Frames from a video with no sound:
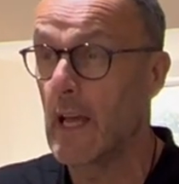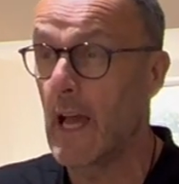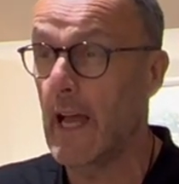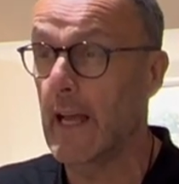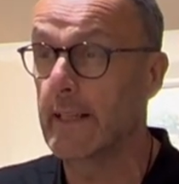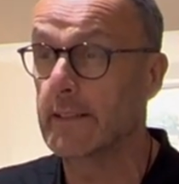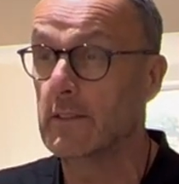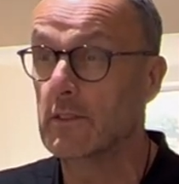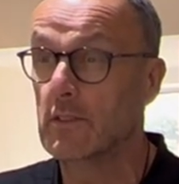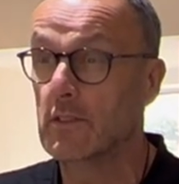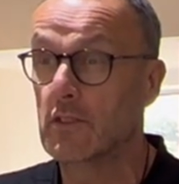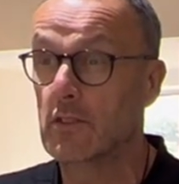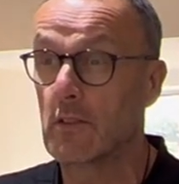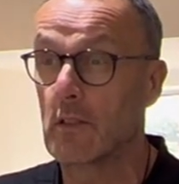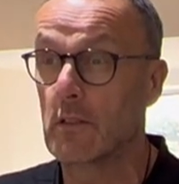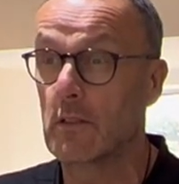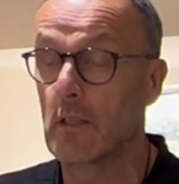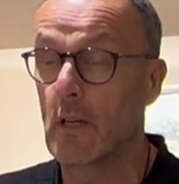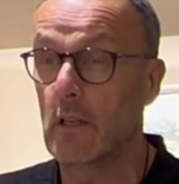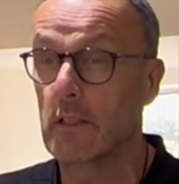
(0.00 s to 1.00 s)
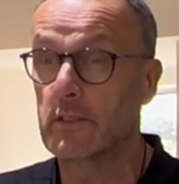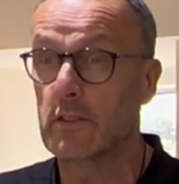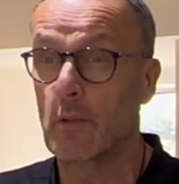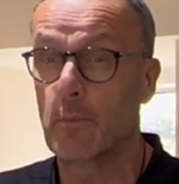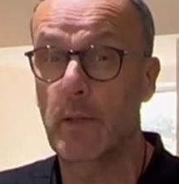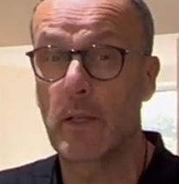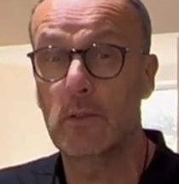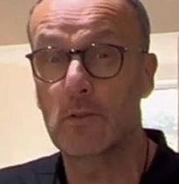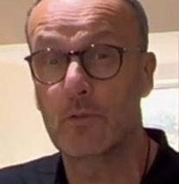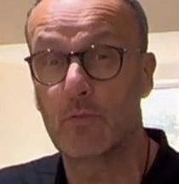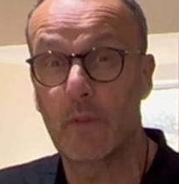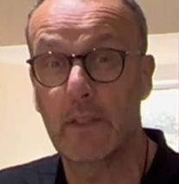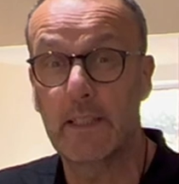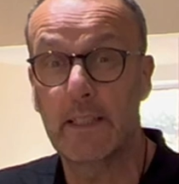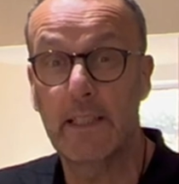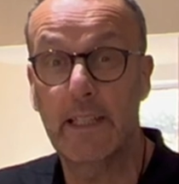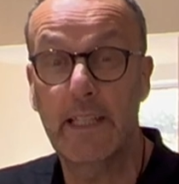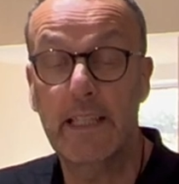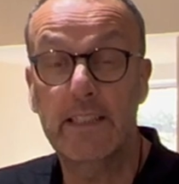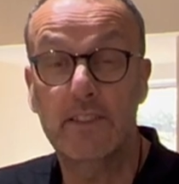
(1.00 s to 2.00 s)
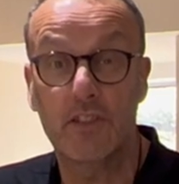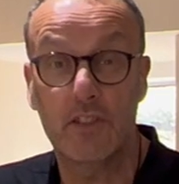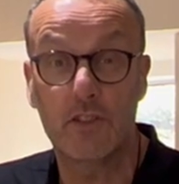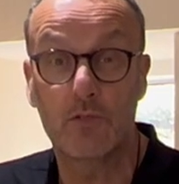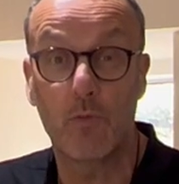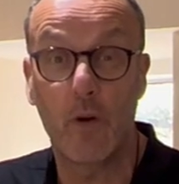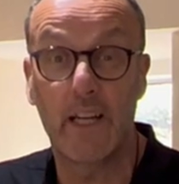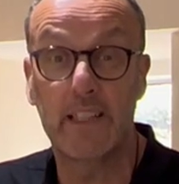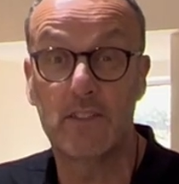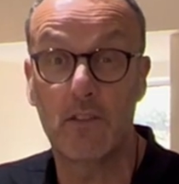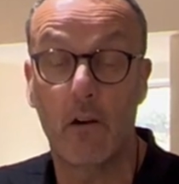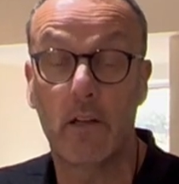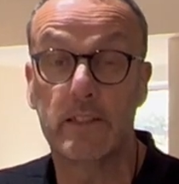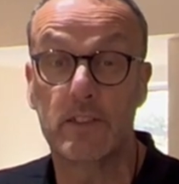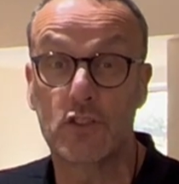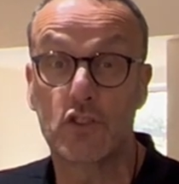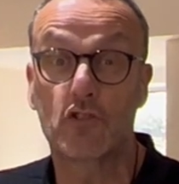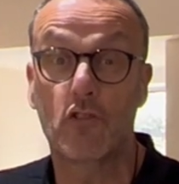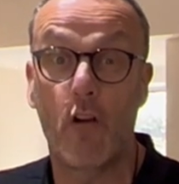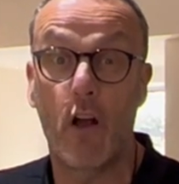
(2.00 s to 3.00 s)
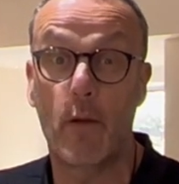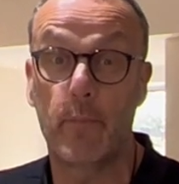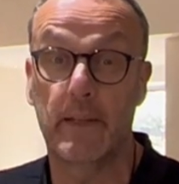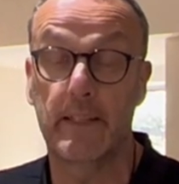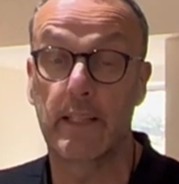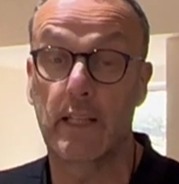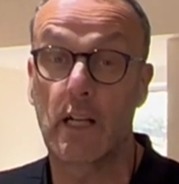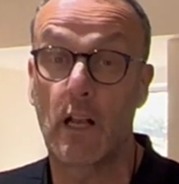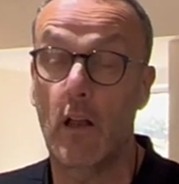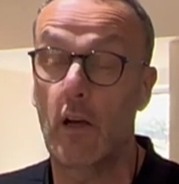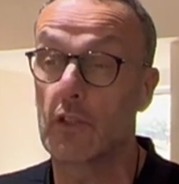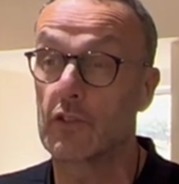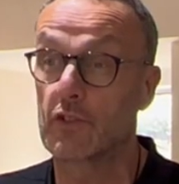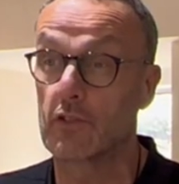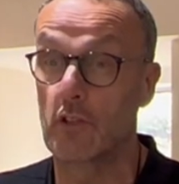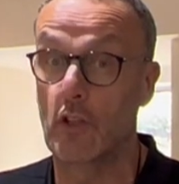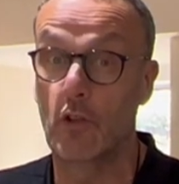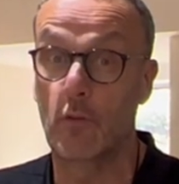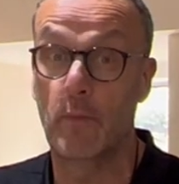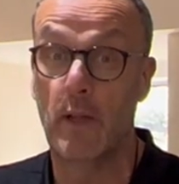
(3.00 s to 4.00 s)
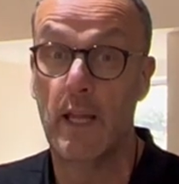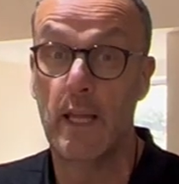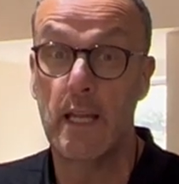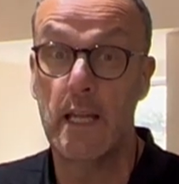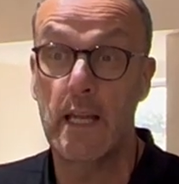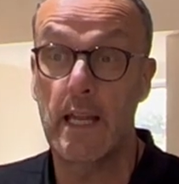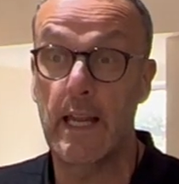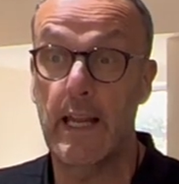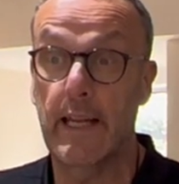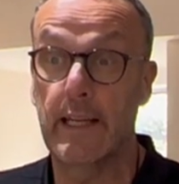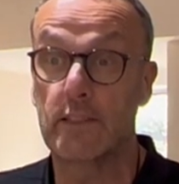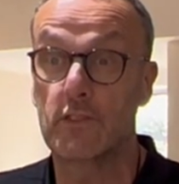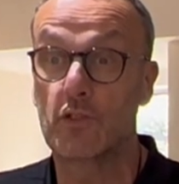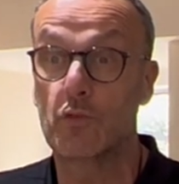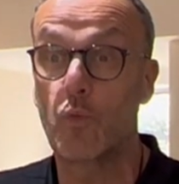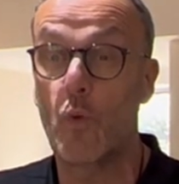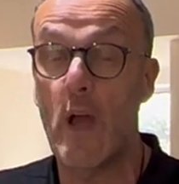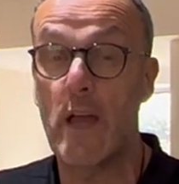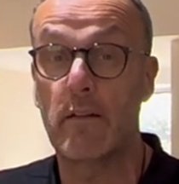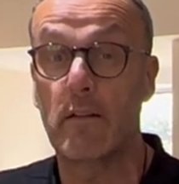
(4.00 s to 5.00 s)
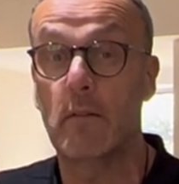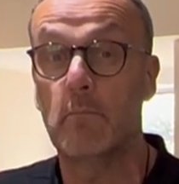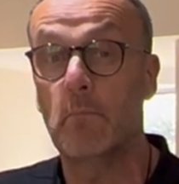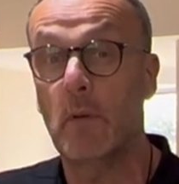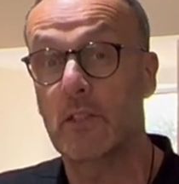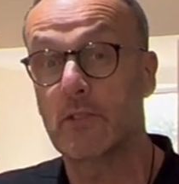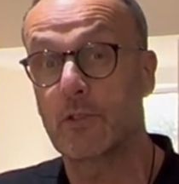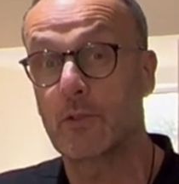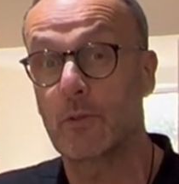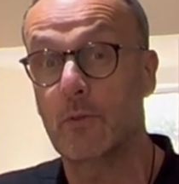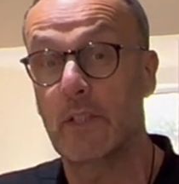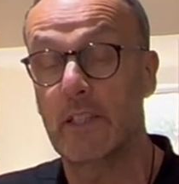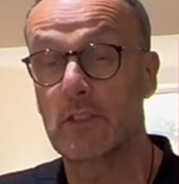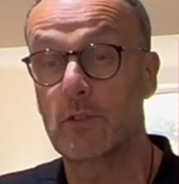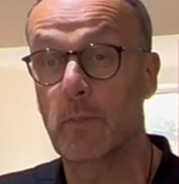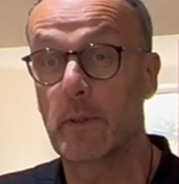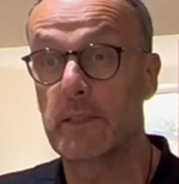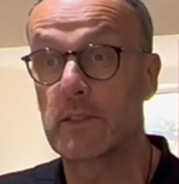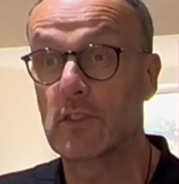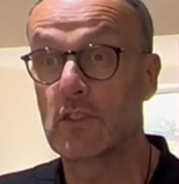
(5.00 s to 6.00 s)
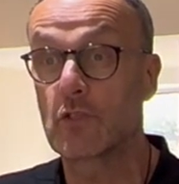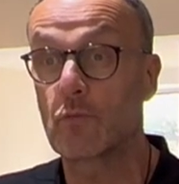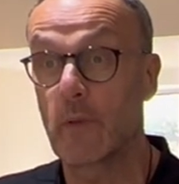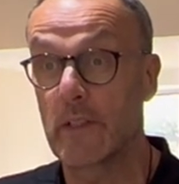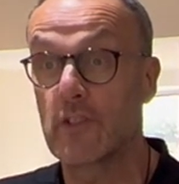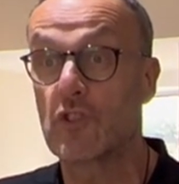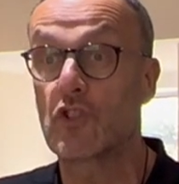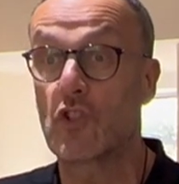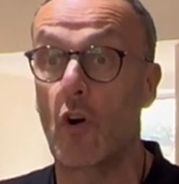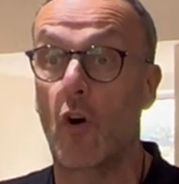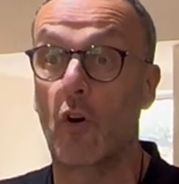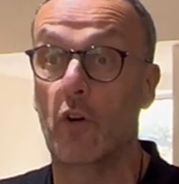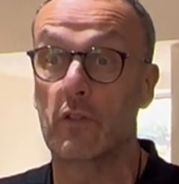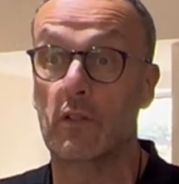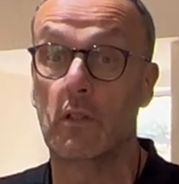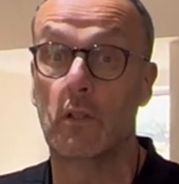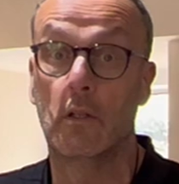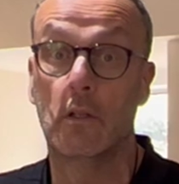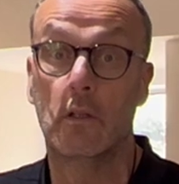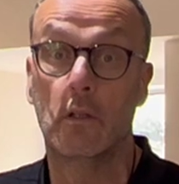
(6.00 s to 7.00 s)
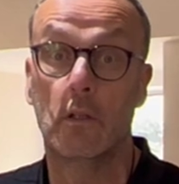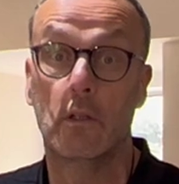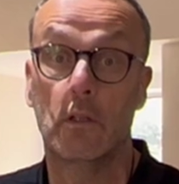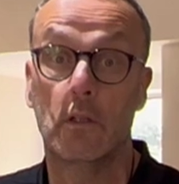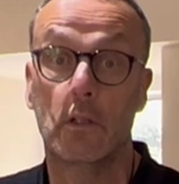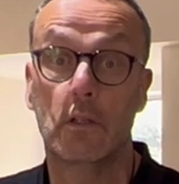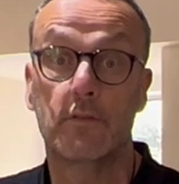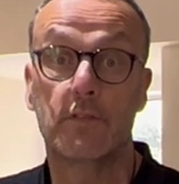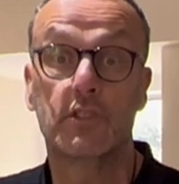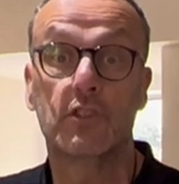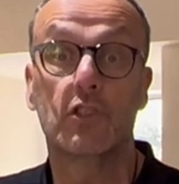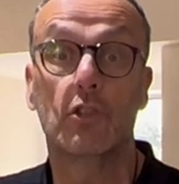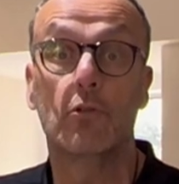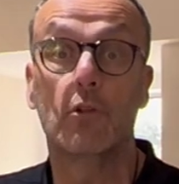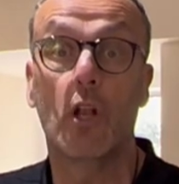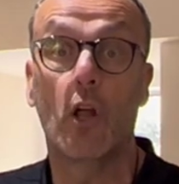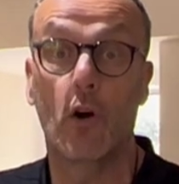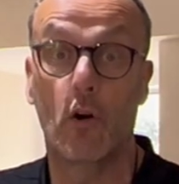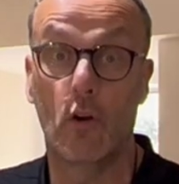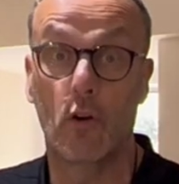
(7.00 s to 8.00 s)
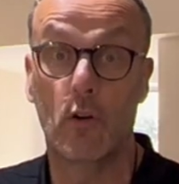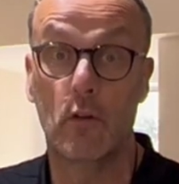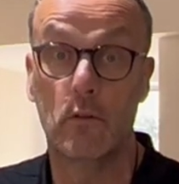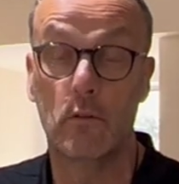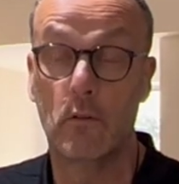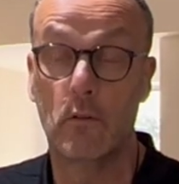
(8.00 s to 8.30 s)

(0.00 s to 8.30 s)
And I suppose one of the easiest ways I describe it in the classroom, it's where a muscle has been switched on for too long.